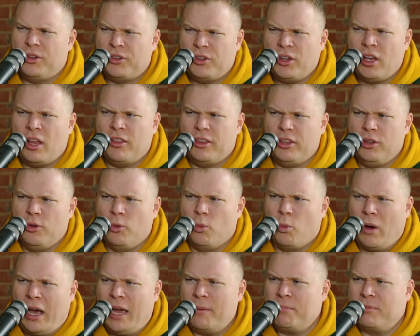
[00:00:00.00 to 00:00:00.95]
saw that you
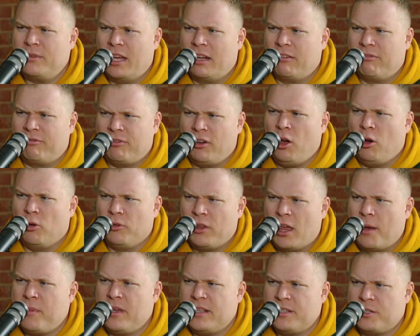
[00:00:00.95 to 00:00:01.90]
wiped that phone.
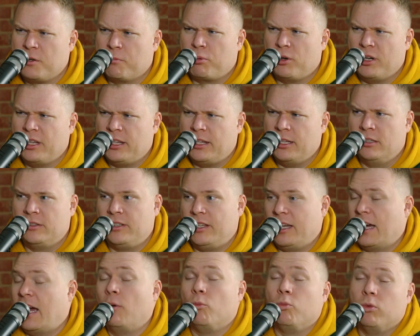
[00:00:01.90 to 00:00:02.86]
That means you're pretty
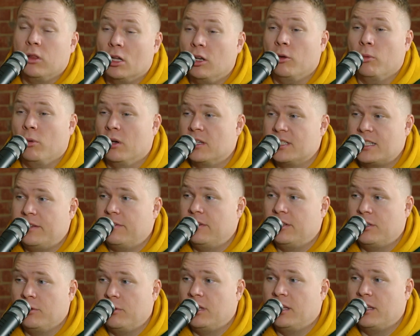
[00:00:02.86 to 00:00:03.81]
guilty. I literally wasn't
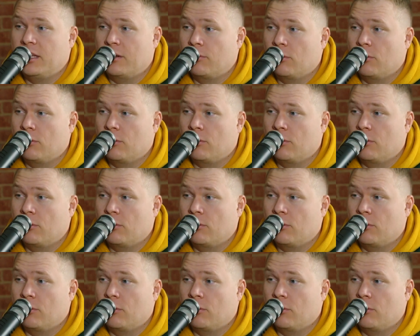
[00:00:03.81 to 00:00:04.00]
even doing anything